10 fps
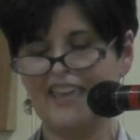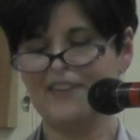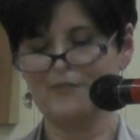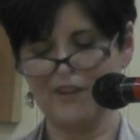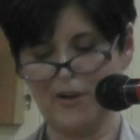
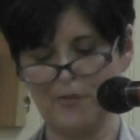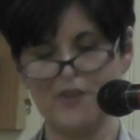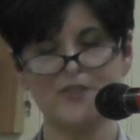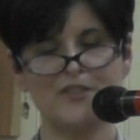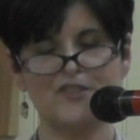And we
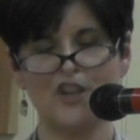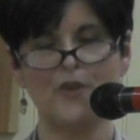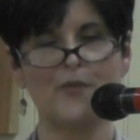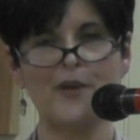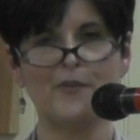used to
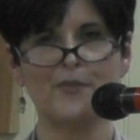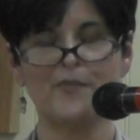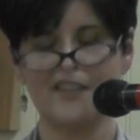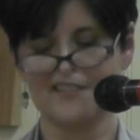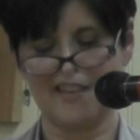joke around with
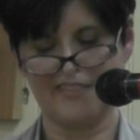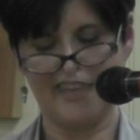them, things like